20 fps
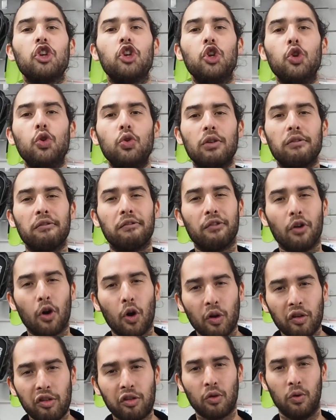
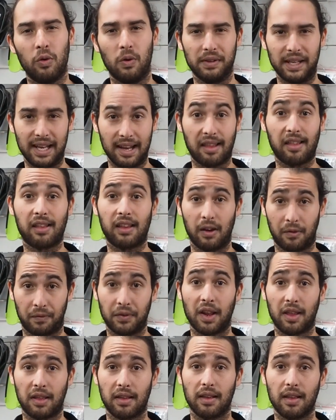universal, these
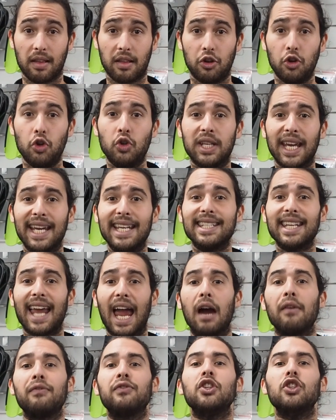stiffnesses. You tend to
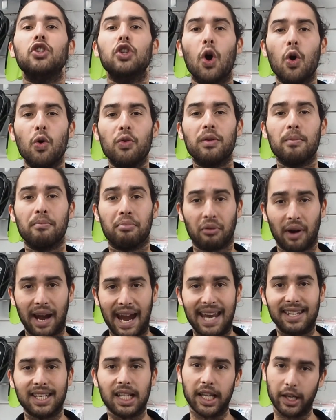have to know the
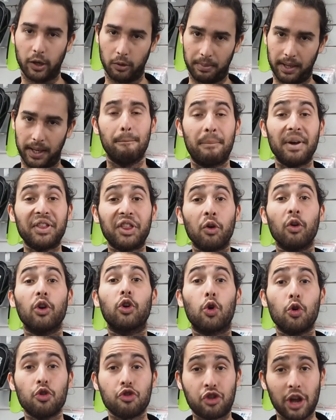brand a little bit, but they're a
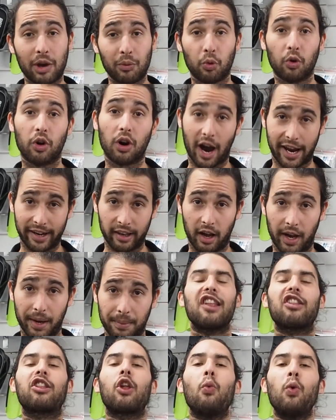good general
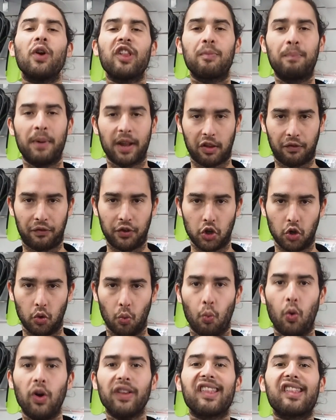guideline. So what's best for you?
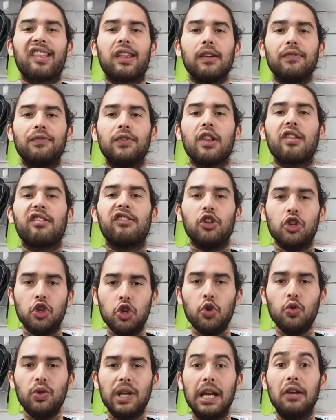What stiffness do
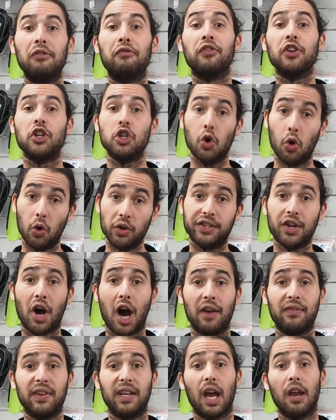you need for your
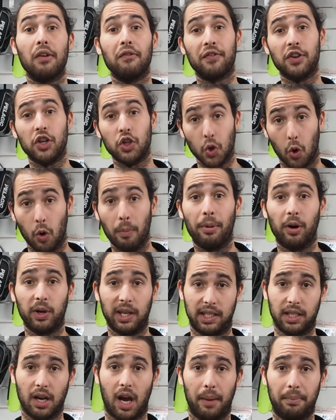diving and for your body
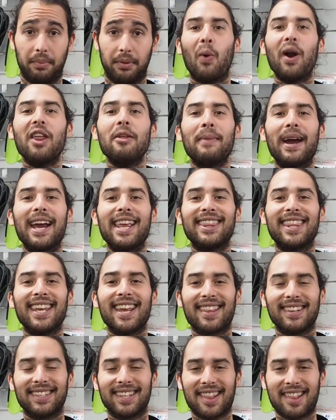type? One of the main
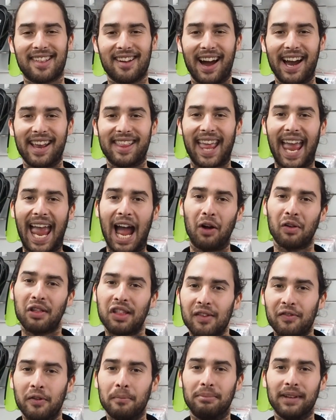things that decides how
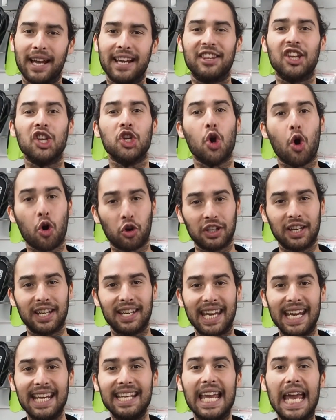stiff a blade that you're going to
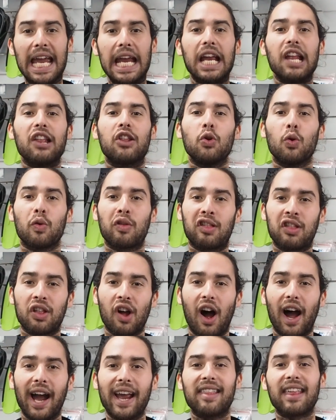need is your
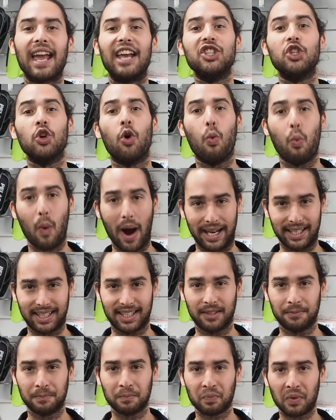size and your
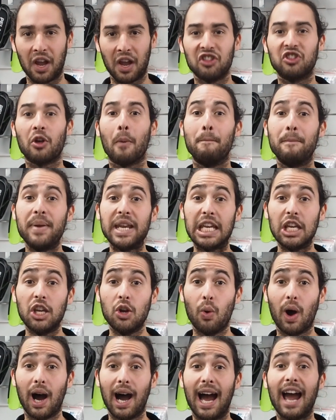weight. The bigger
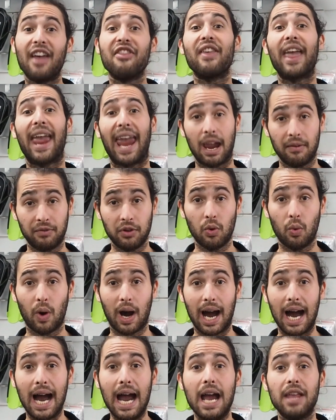you are and the heavier you
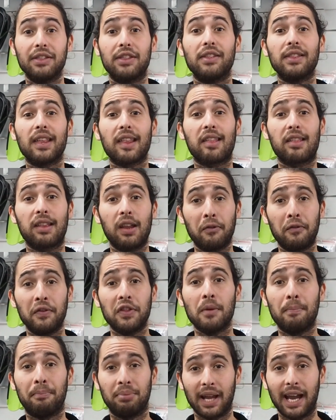are, then the stiffer
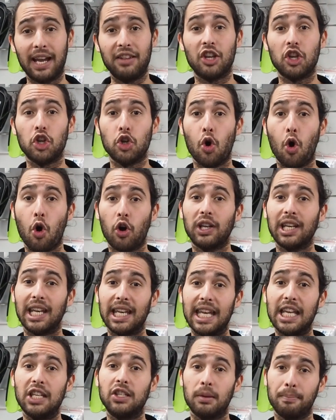the blade that you're going to
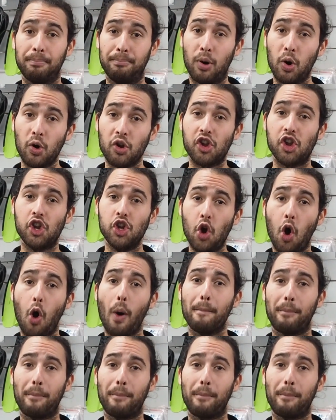need to push your